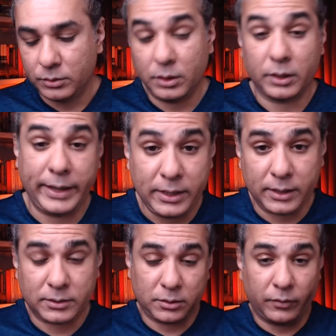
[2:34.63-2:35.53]
The
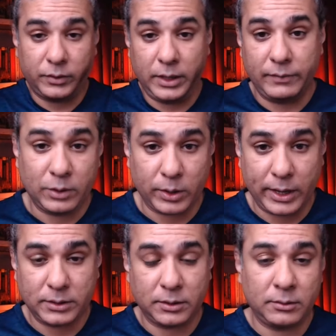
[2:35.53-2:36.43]
radius of the event
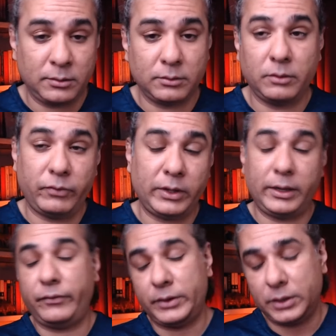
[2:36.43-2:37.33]
horizon,
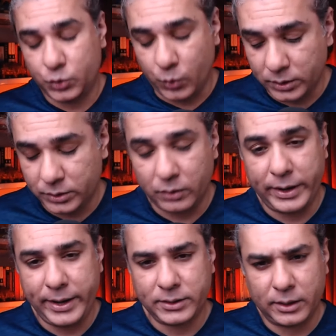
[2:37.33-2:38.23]
if it's a Schwarzschild
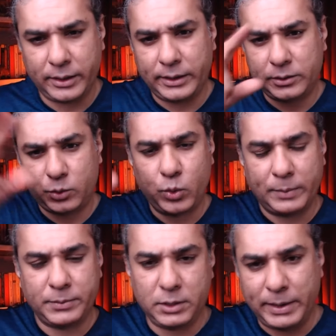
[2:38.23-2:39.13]
radius, then it is
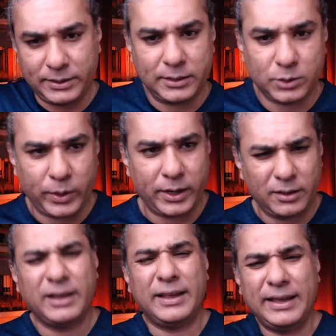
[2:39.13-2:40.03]
2mg by c
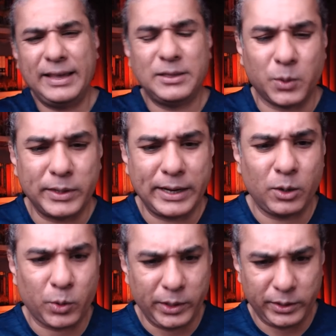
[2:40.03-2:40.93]
squared, and so on. I'll
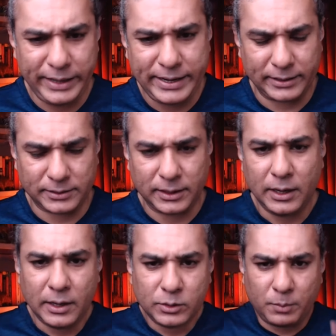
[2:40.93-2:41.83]
not go into the details.
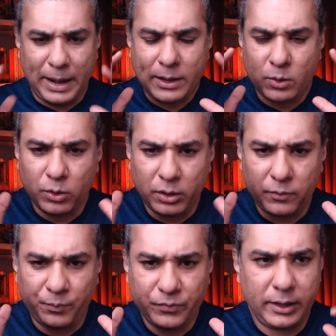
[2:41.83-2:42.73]
So a black
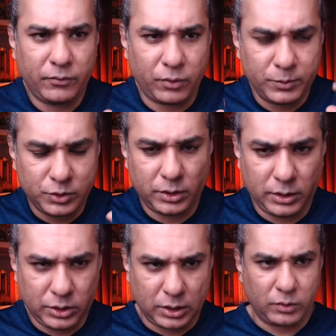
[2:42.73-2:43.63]
hole, from
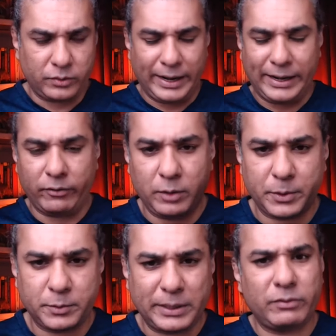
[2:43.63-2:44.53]
the general relativity
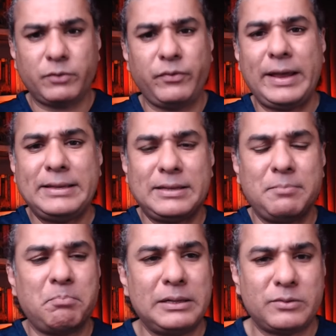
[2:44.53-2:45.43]
perspective, is a very
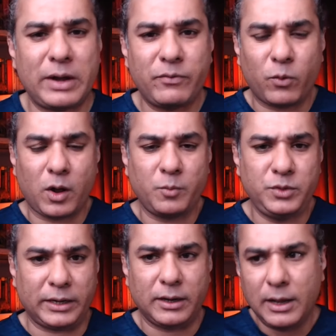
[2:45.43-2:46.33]
simple, straightforward
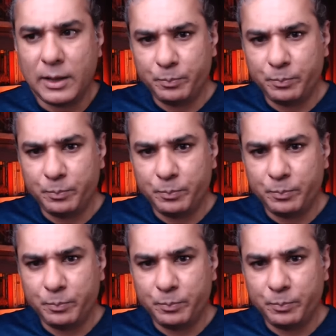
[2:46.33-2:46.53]
object.